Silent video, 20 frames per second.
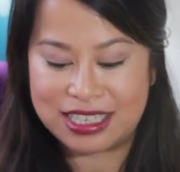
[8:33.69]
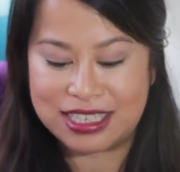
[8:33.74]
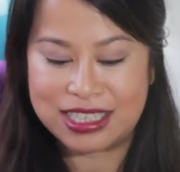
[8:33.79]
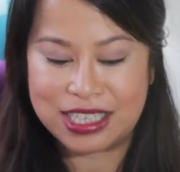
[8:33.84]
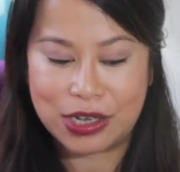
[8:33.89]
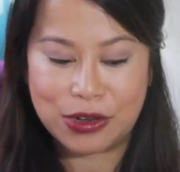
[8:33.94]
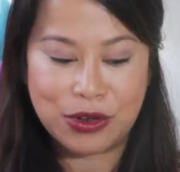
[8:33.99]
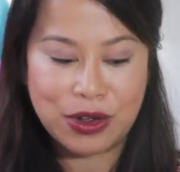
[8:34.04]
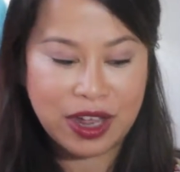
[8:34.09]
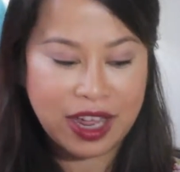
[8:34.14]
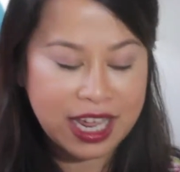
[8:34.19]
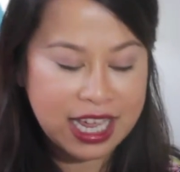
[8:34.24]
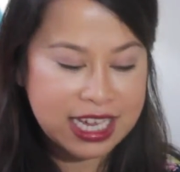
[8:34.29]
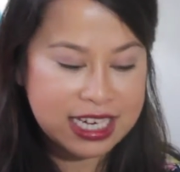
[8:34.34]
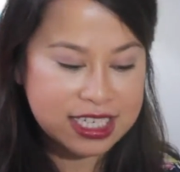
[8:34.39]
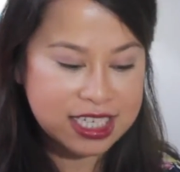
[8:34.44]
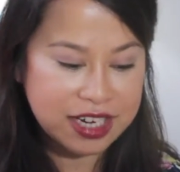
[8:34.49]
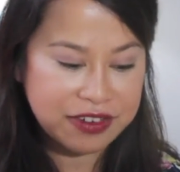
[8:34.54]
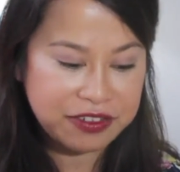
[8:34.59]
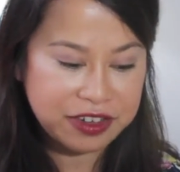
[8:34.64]
So
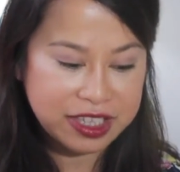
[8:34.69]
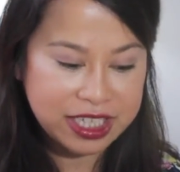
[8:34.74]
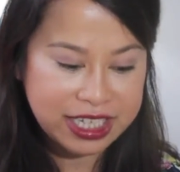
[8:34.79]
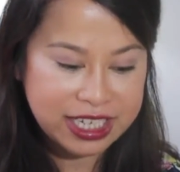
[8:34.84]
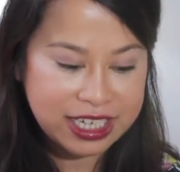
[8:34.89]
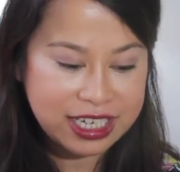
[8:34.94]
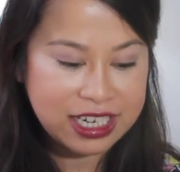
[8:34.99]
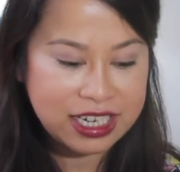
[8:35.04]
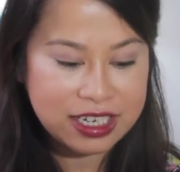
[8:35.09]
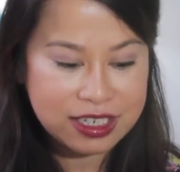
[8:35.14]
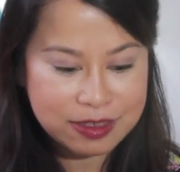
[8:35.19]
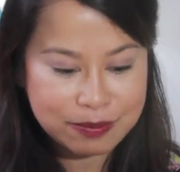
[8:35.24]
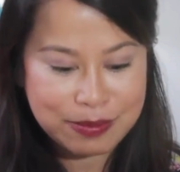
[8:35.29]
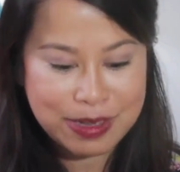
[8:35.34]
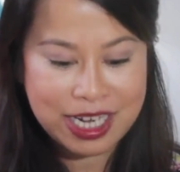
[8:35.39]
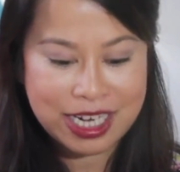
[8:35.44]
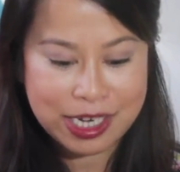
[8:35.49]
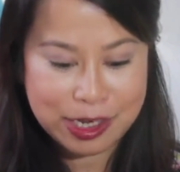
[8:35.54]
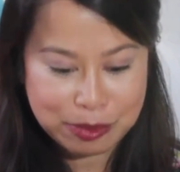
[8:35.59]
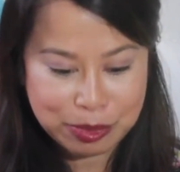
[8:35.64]
definitely
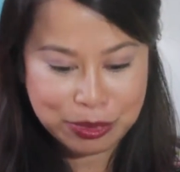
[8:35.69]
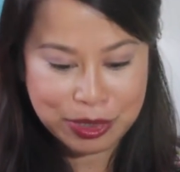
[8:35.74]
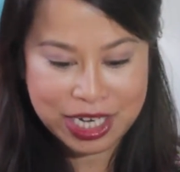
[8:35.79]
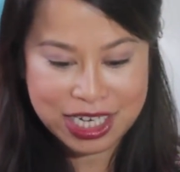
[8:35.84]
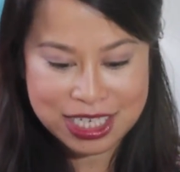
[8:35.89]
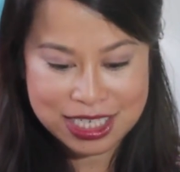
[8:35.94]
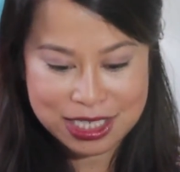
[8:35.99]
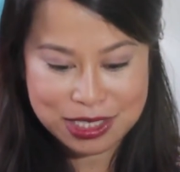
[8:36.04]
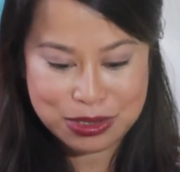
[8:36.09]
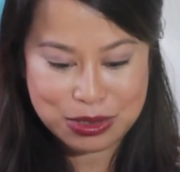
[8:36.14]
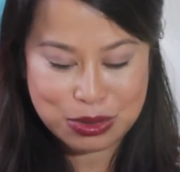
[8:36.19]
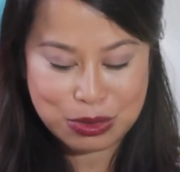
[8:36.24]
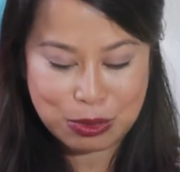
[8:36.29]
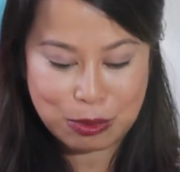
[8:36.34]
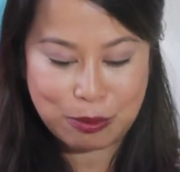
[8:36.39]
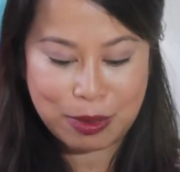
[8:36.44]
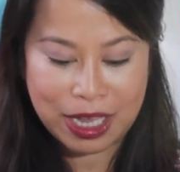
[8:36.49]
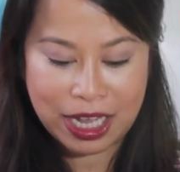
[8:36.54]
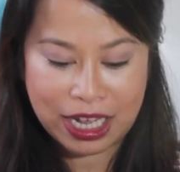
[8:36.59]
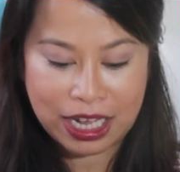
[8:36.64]
made it a point to
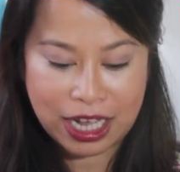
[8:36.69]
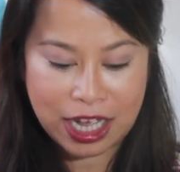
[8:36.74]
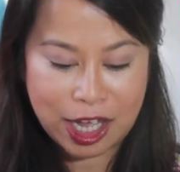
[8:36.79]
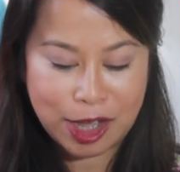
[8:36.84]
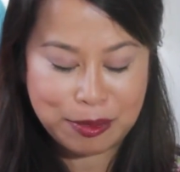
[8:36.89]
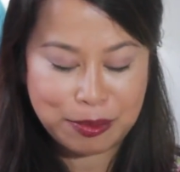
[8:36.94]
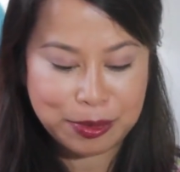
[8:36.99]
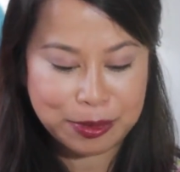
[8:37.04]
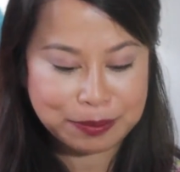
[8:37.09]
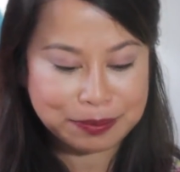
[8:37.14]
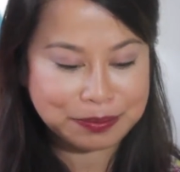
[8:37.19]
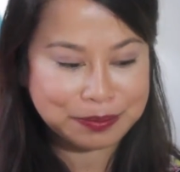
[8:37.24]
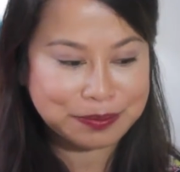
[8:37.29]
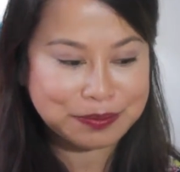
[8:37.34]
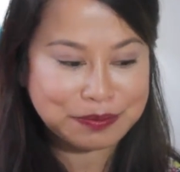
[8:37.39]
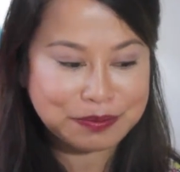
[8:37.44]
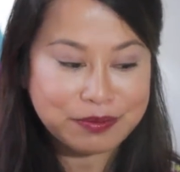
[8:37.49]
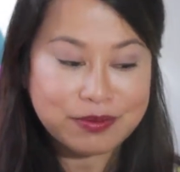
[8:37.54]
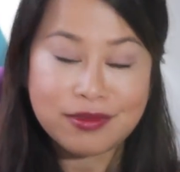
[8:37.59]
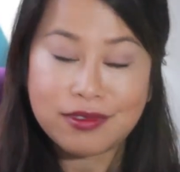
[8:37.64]
pick up
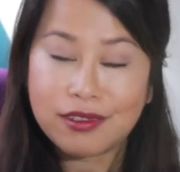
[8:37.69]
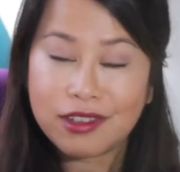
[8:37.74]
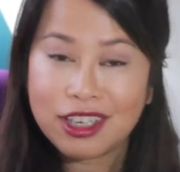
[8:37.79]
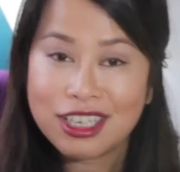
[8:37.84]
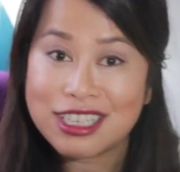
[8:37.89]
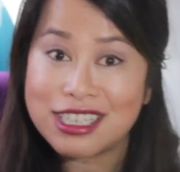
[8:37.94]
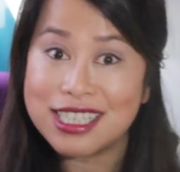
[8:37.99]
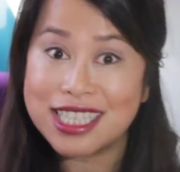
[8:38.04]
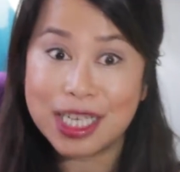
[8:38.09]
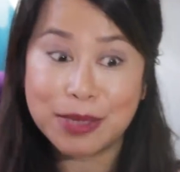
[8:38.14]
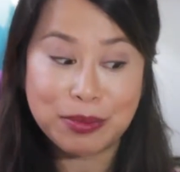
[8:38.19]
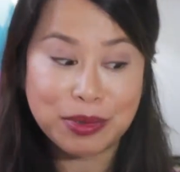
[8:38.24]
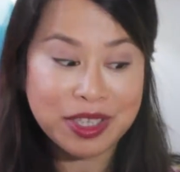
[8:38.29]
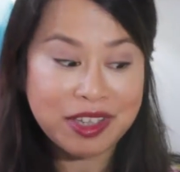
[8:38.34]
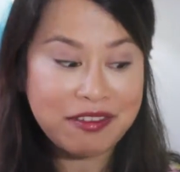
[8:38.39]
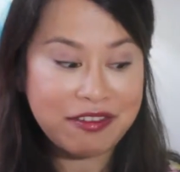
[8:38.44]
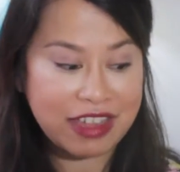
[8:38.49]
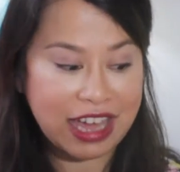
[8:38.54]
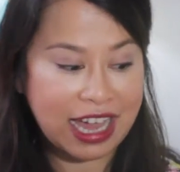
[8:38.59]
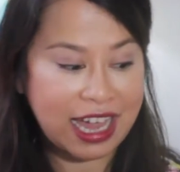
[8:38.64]
a sample
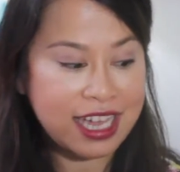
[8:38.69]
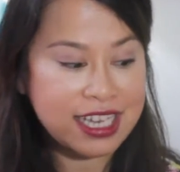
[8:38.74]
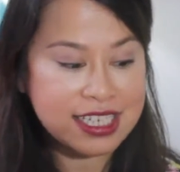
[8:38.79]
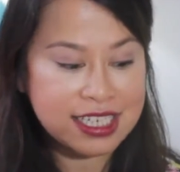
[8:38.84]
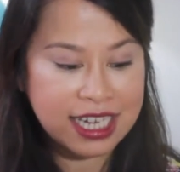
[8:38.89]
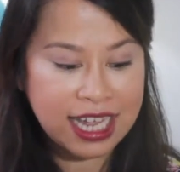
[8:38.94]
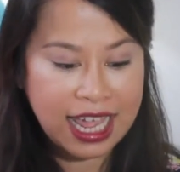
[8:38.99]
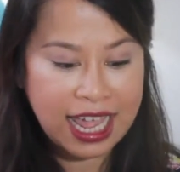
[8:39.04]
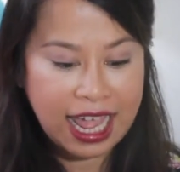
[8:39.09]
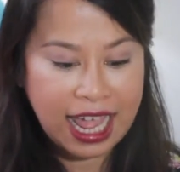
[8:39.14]
of that.